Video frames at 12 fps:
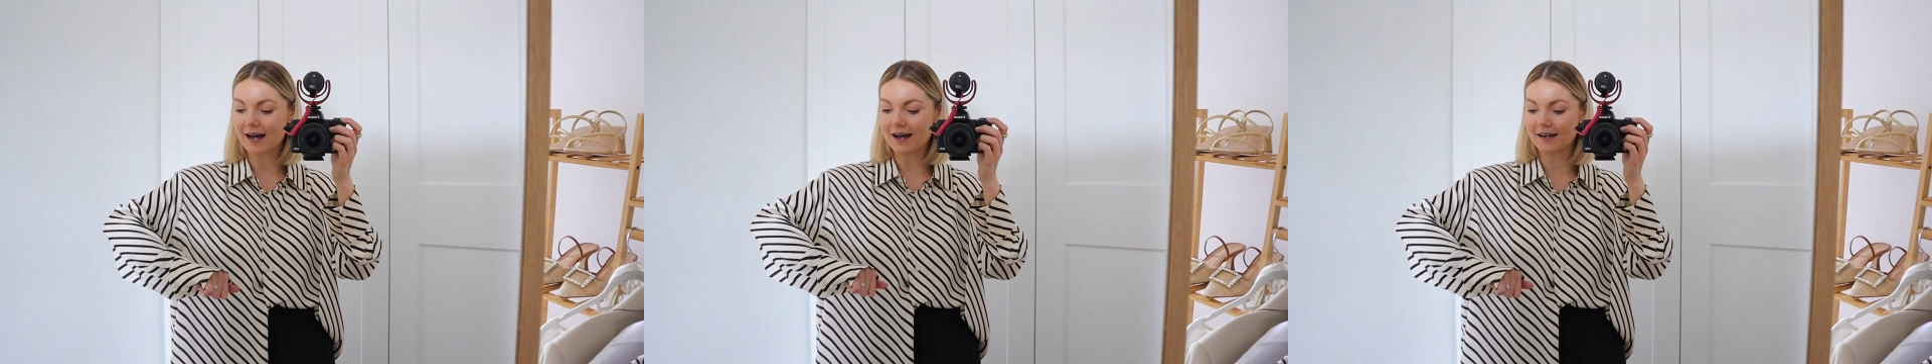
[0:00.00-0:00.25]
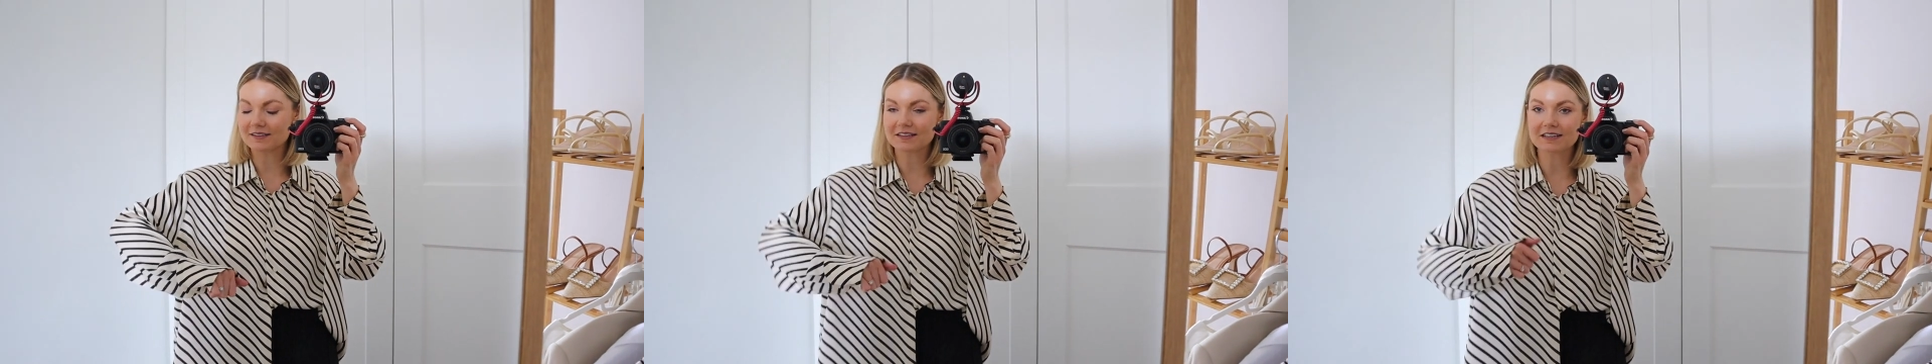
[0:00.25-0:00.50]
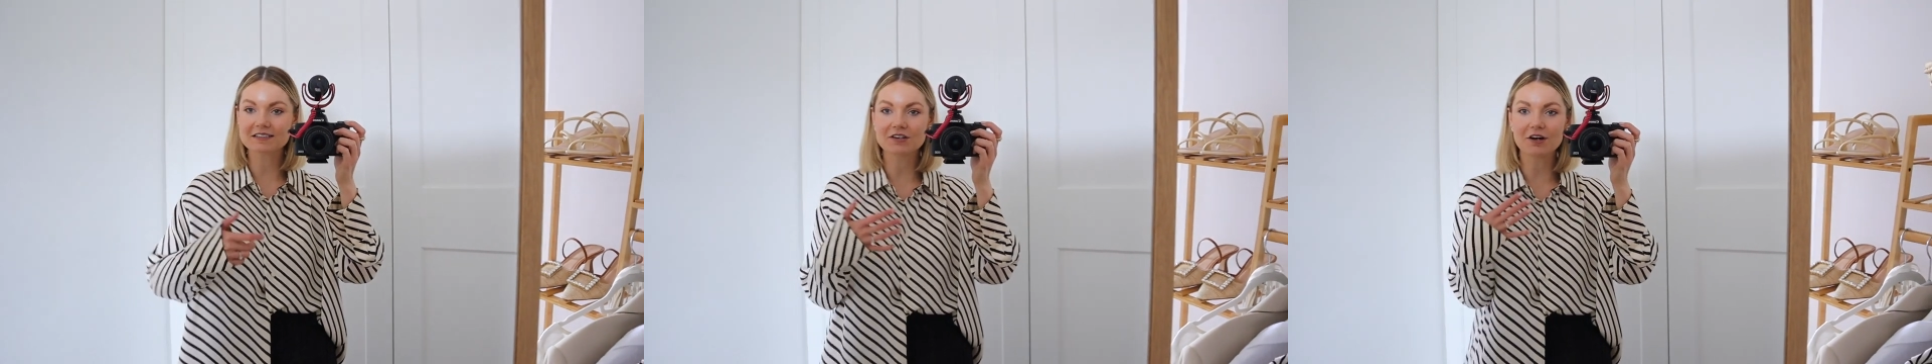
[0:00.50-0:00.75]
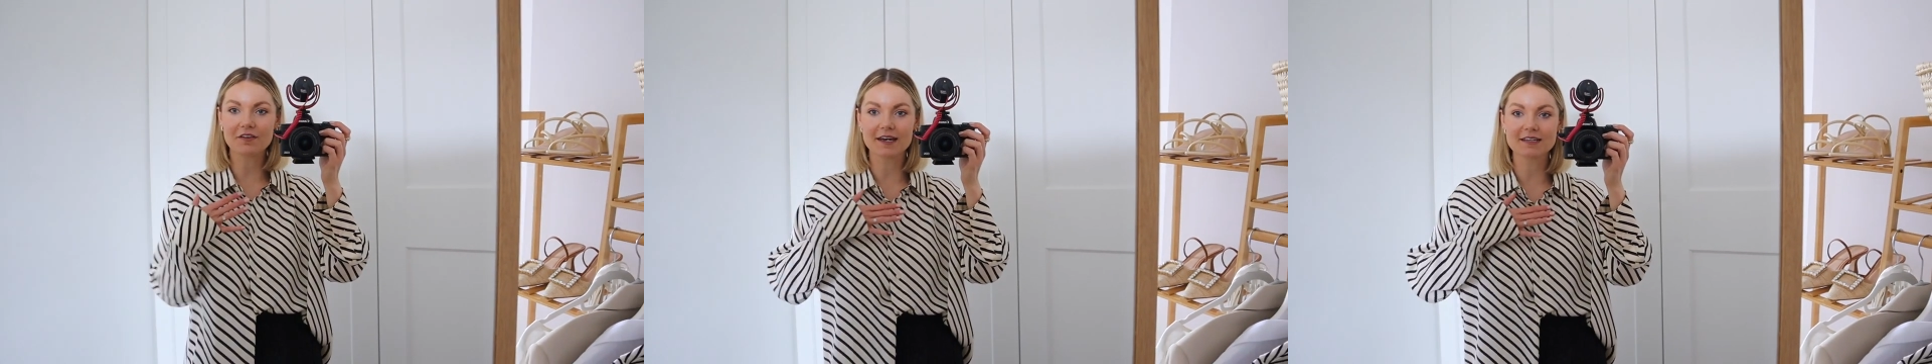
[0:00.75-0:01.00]
and I
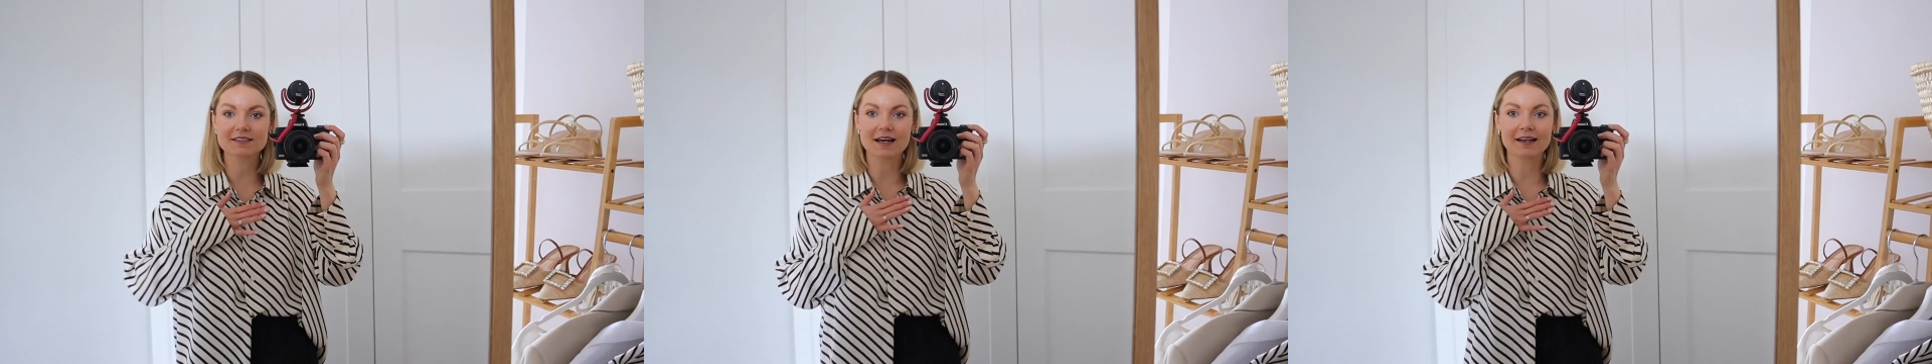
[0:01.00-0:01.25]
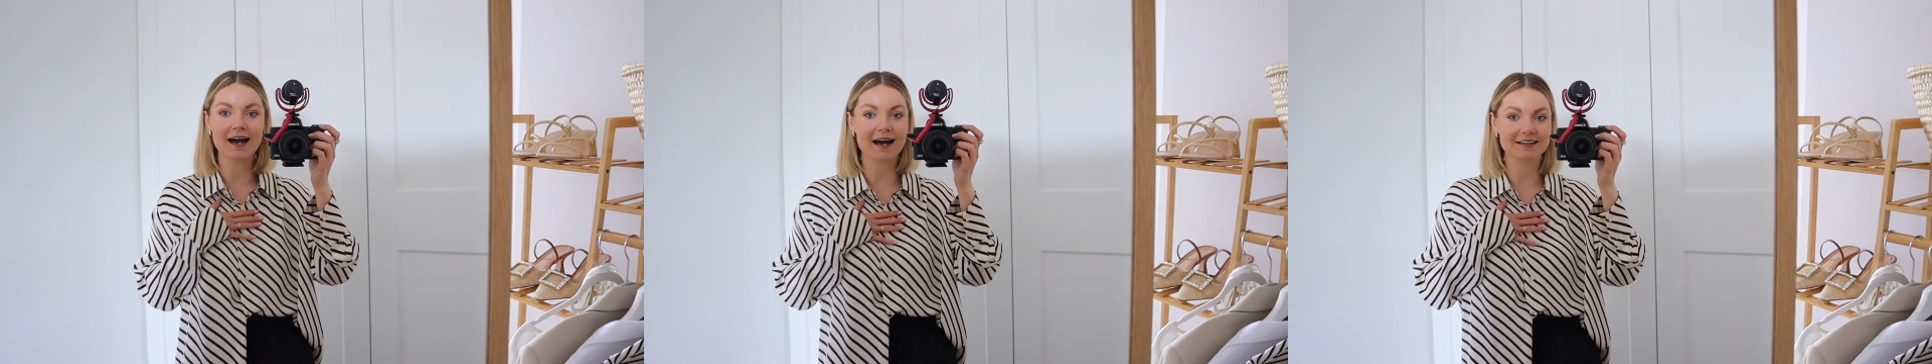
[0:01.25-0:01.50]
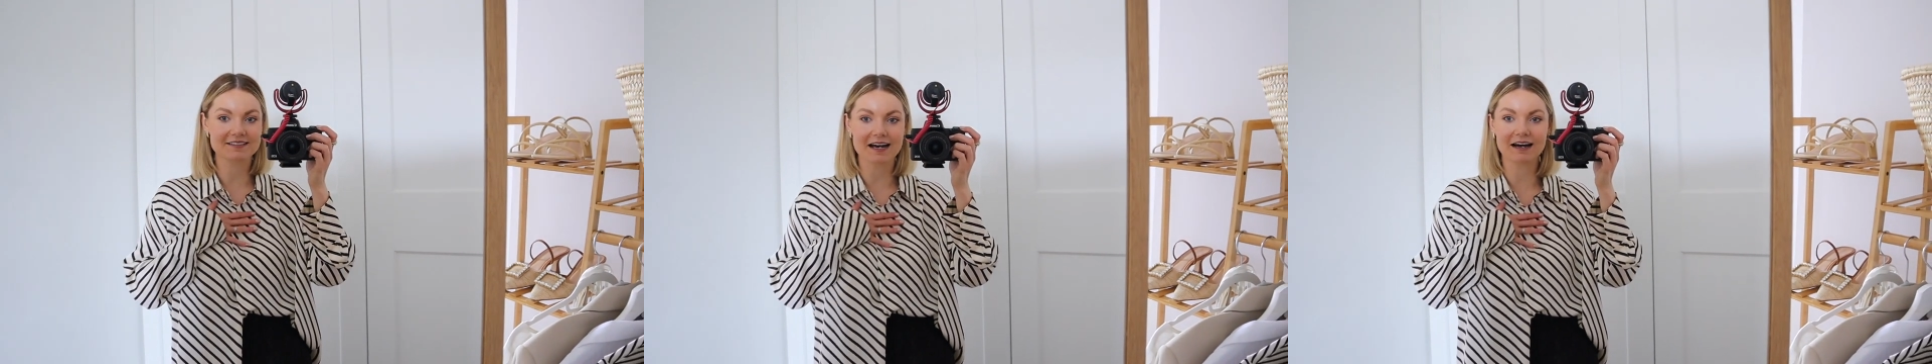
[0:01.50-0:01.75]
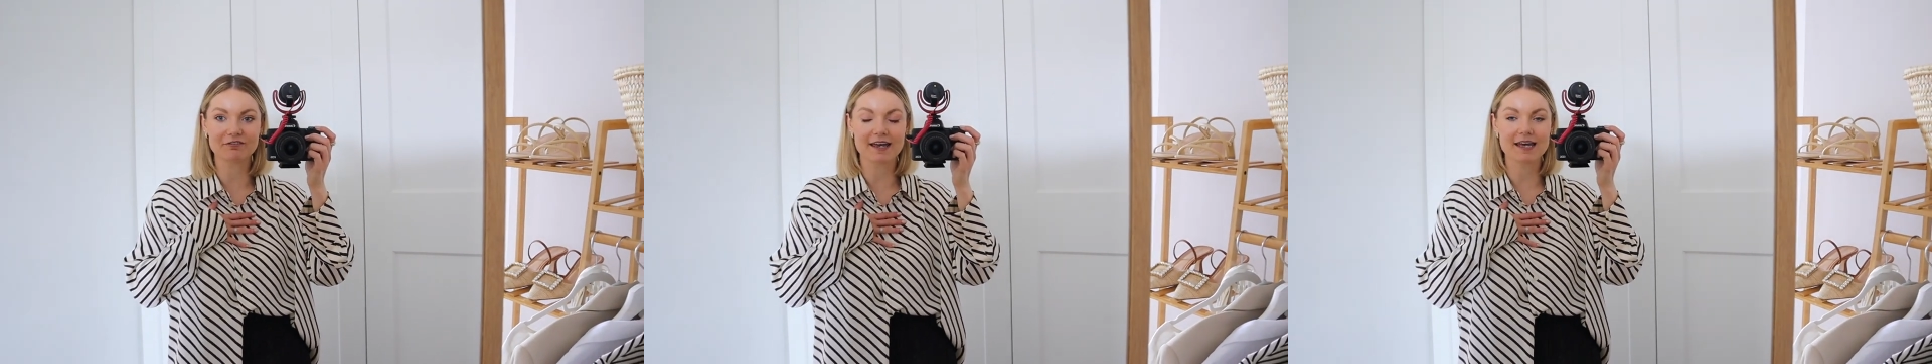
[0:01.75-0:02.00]
saw this and I had to
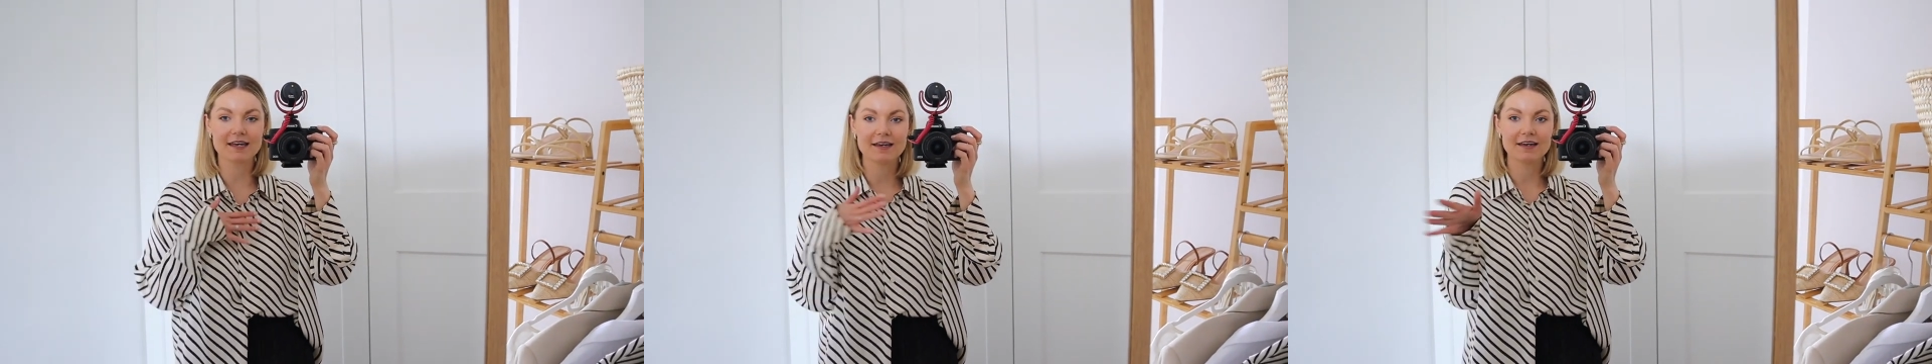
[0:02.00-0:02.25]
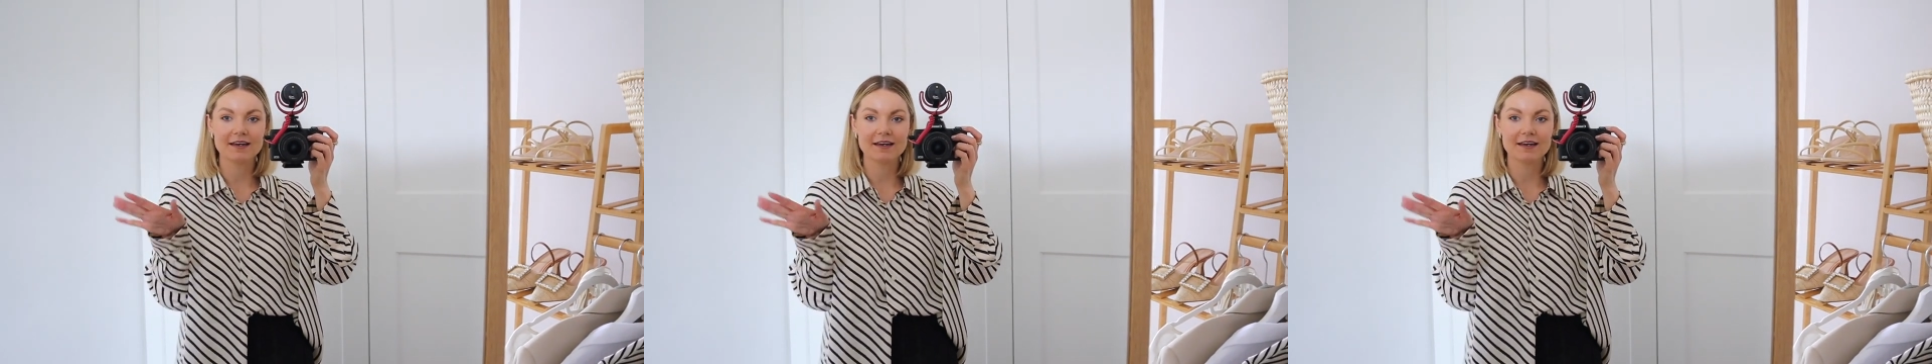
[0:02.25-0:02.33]
have it.